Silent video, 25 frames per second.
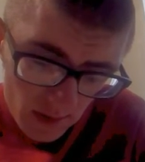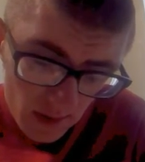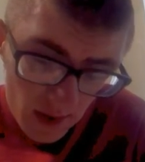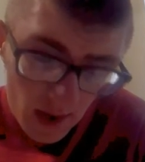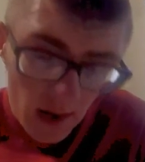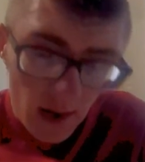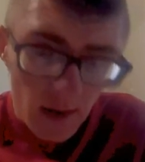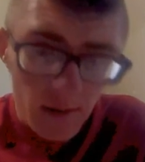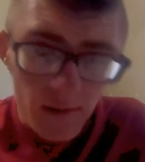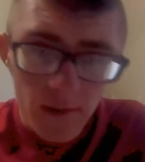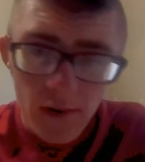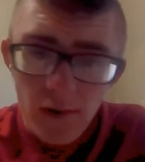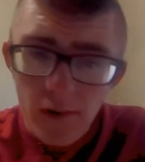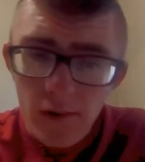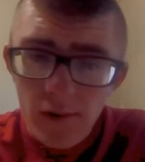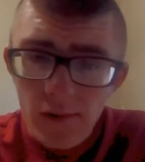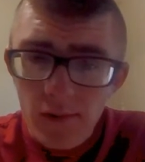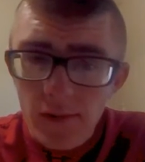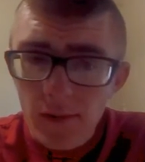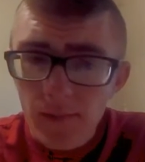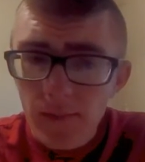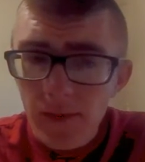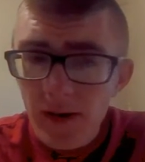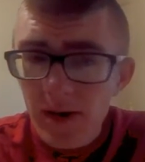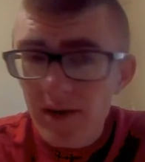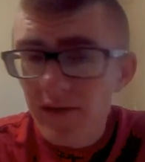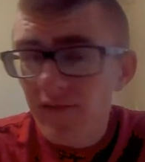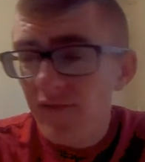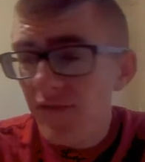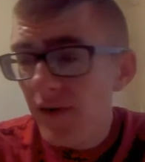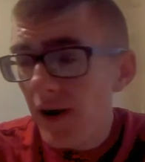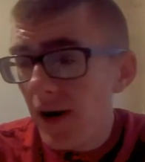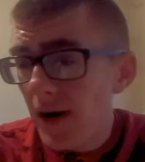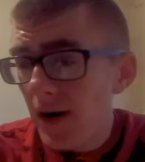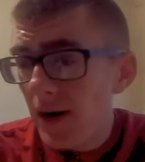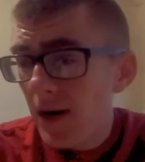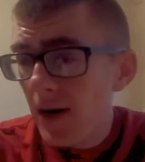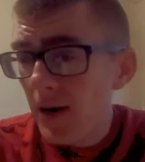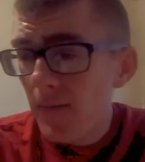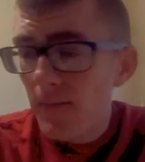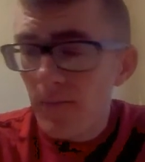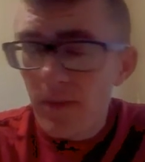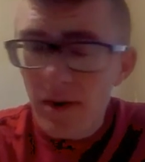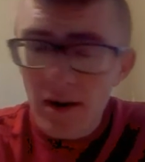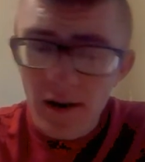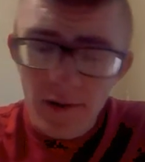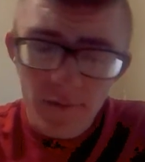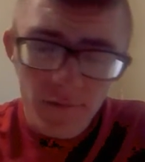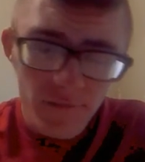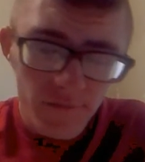And they're the best fake dip
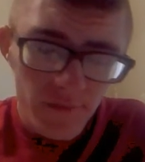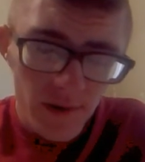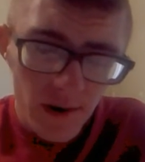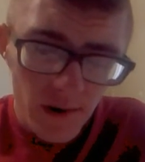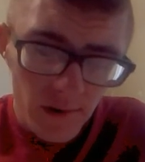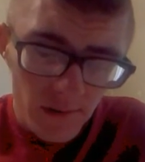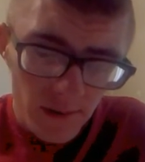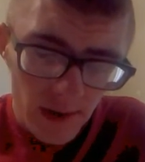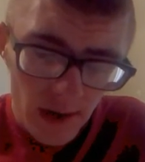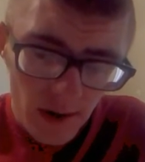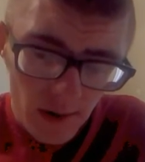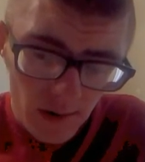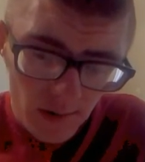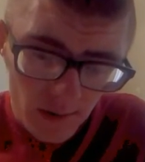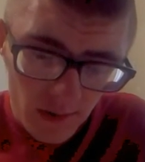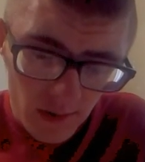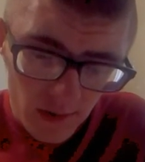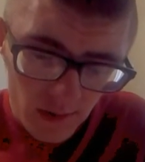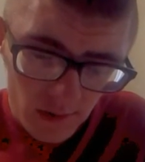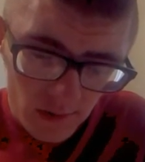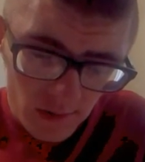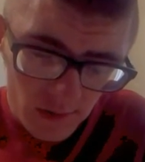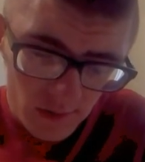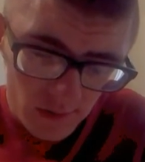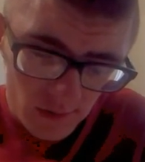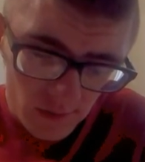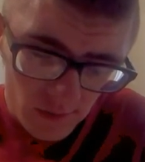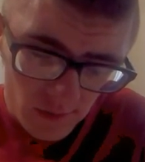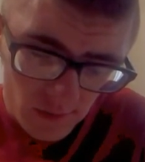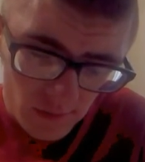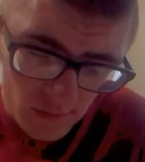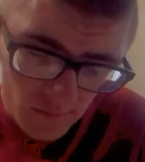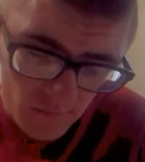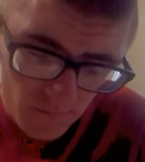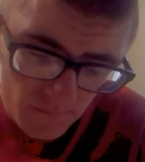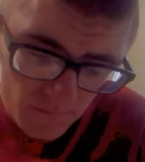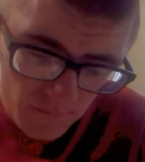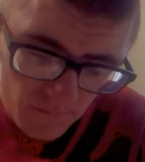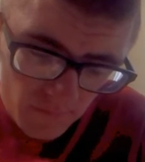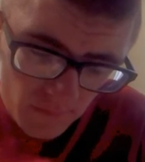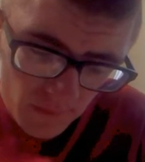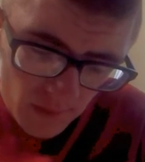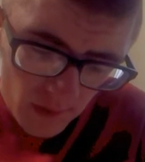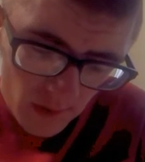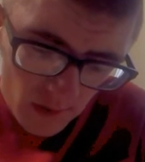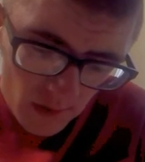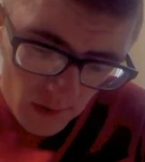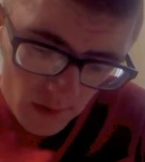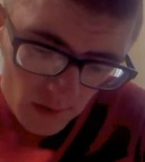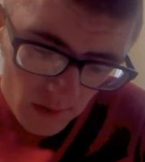I've found out there. So
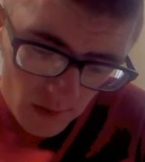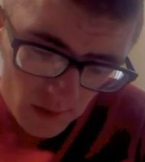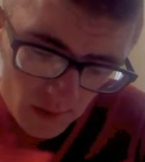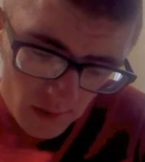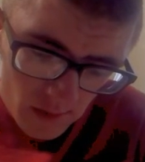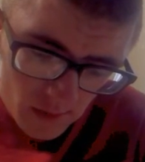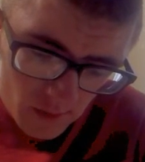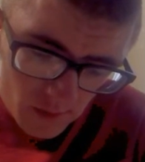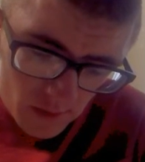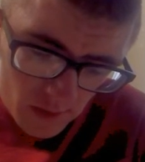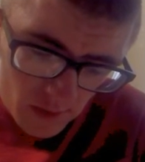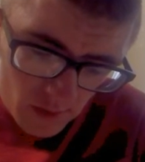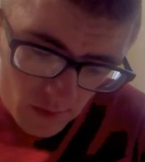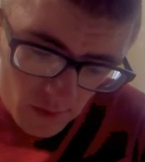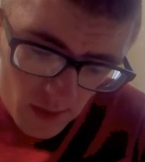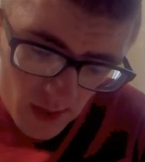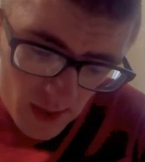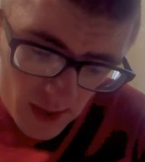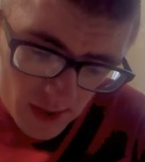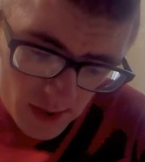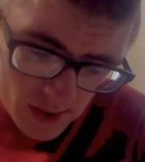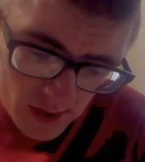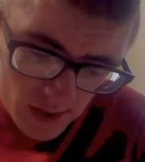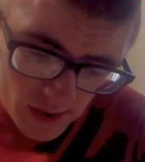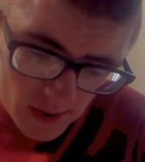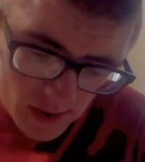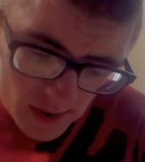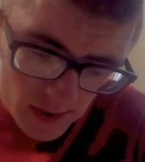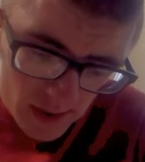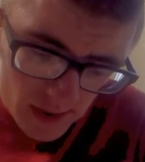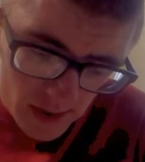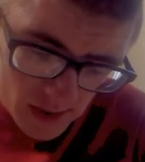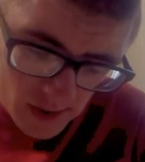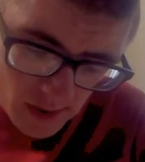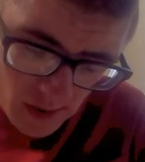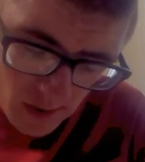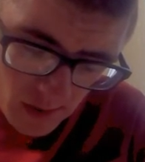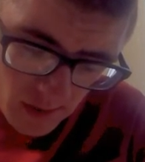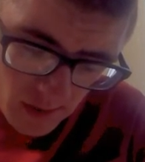when you watch this, that's all